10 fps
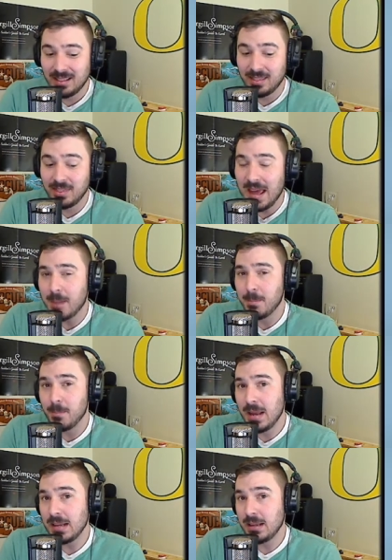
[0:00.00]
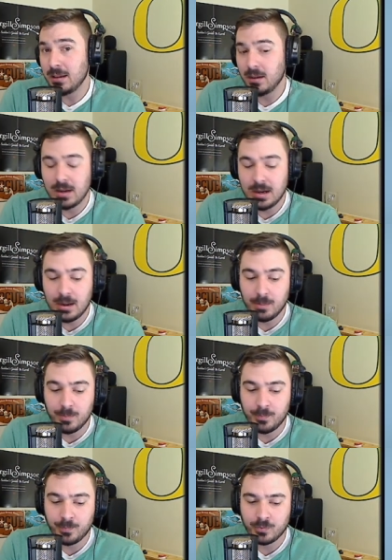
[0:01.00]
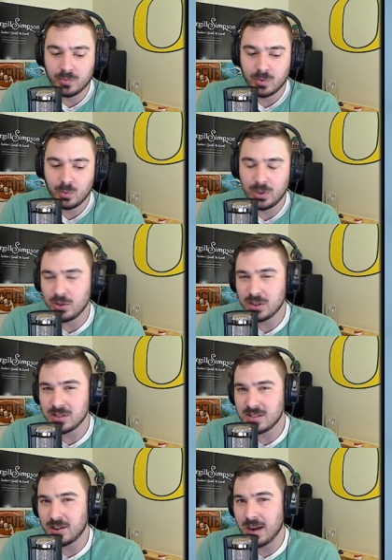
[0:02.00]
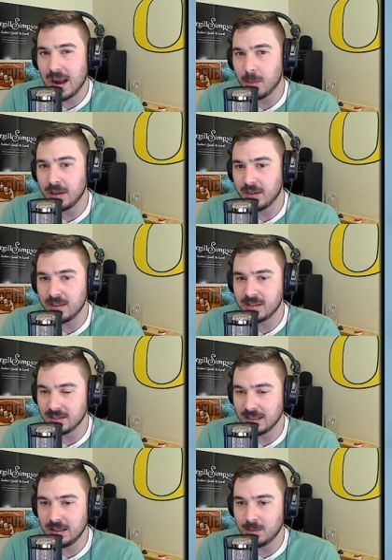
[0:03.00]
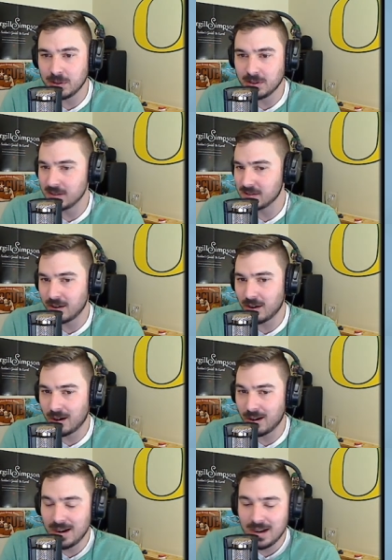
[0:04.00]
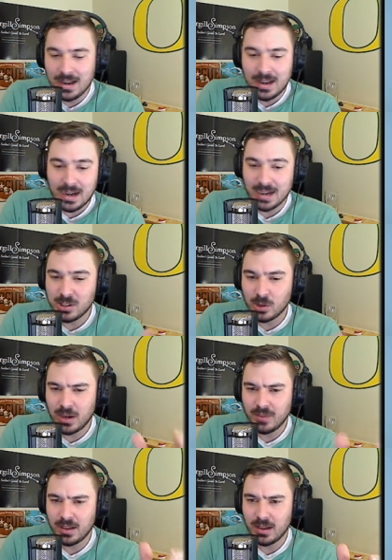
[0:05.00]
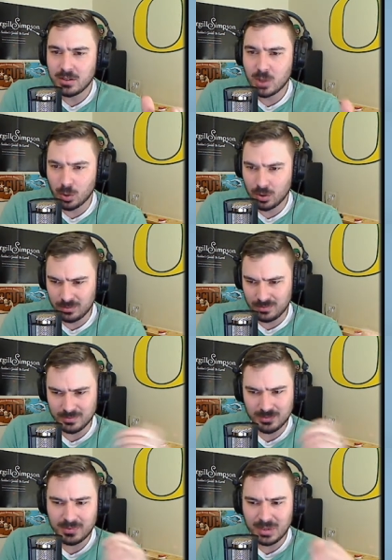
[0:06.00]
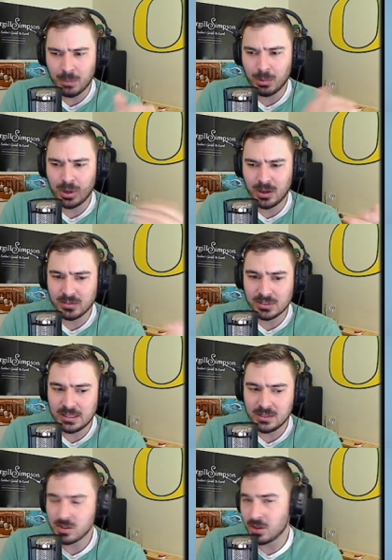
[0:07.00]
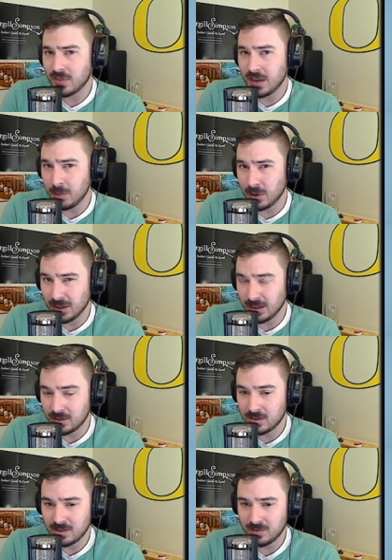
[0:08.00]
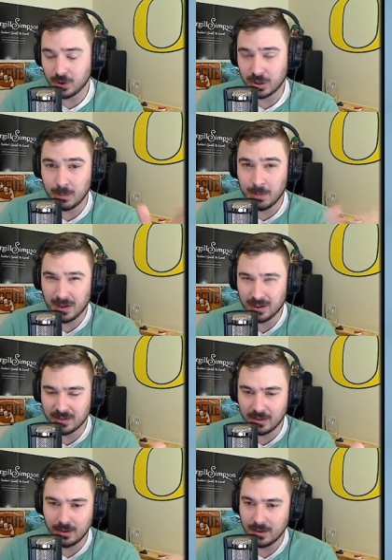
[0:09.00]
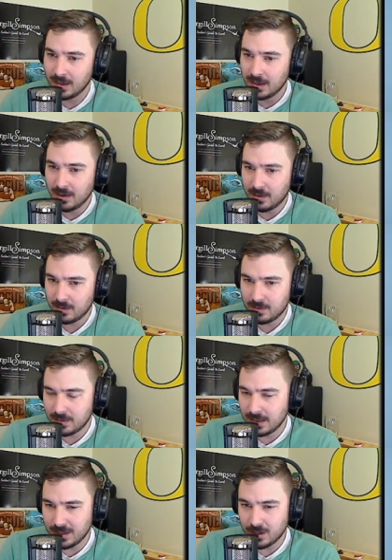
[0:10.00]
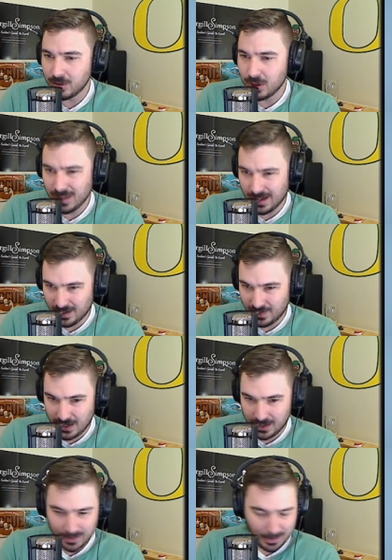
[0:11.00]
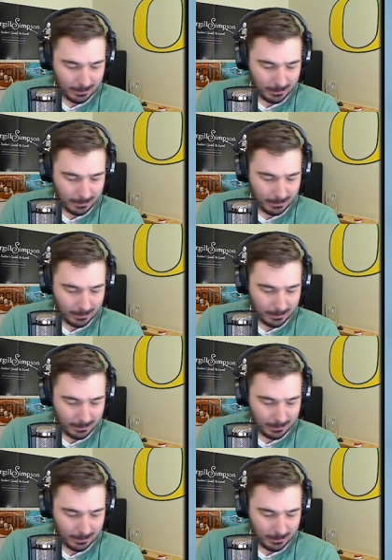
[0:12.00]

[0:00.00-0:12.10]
that many. When you consider how many of these LEED buildings there are, I don't have that total number of LEED certified buildings for comparison. I don't know that offhand.